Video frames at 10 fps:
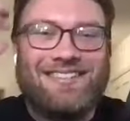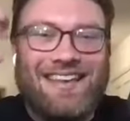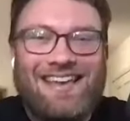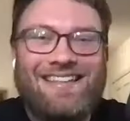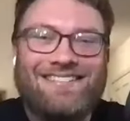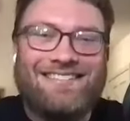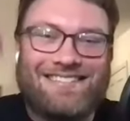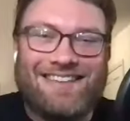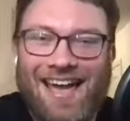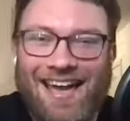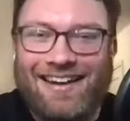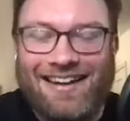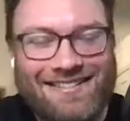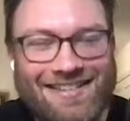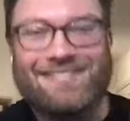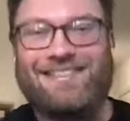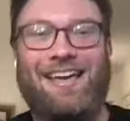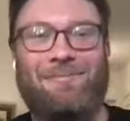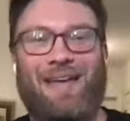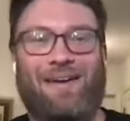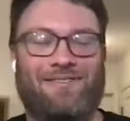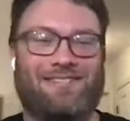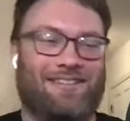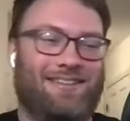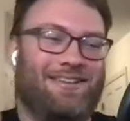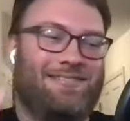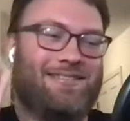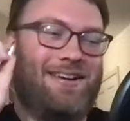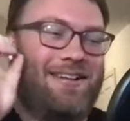insane. It's insane we haven't done these.